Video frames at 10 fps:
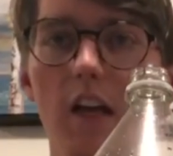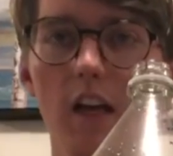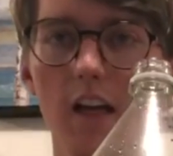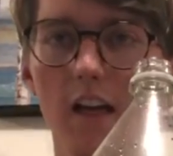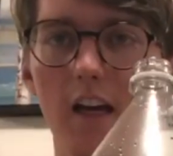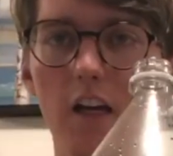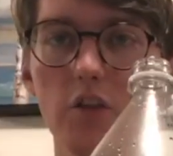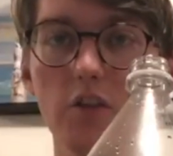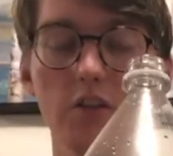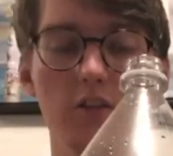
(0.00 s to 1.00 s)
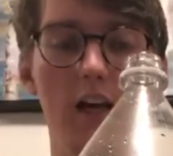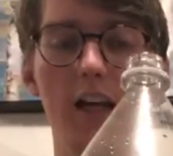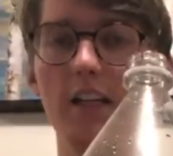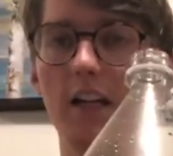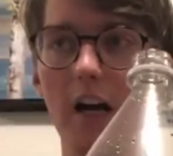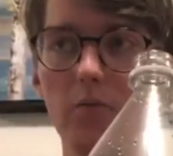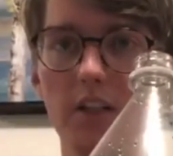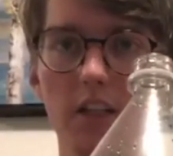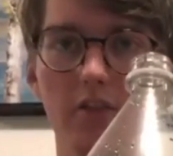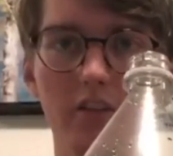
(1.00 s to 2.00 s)
And you can do any
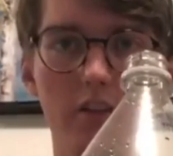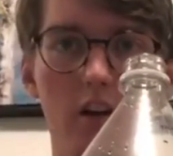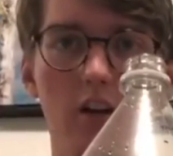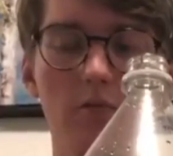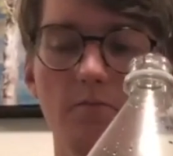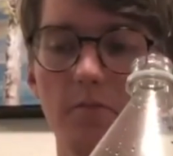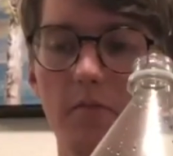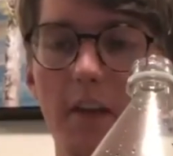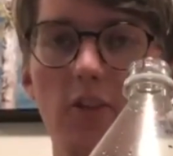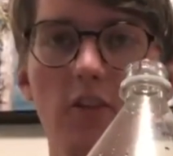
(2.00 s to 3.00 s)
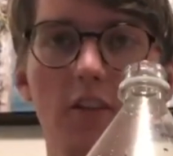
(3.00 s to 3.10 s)
combination. So let's just